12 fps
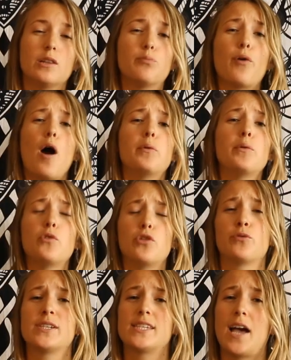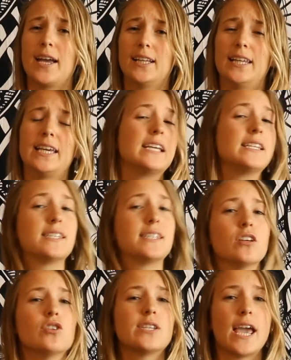The problem with recycling, it
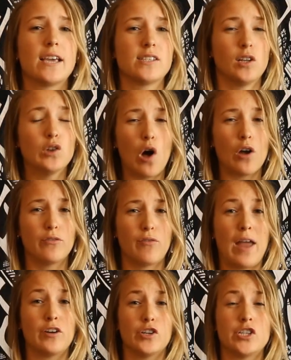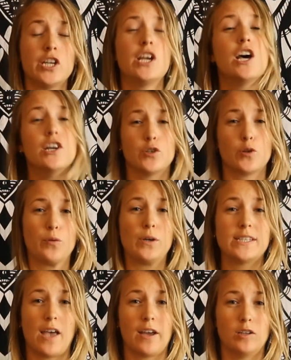still takes a lot of energy to
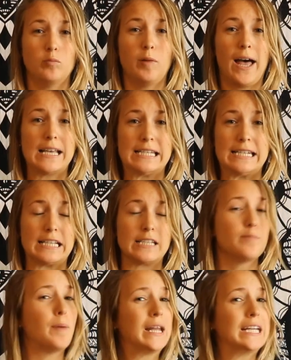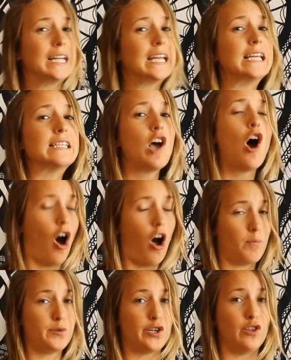recycle plastics, but it is
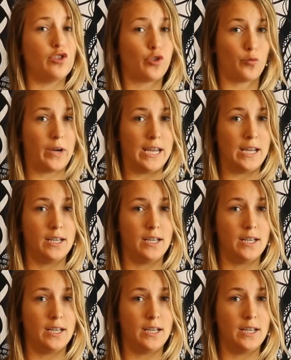option three.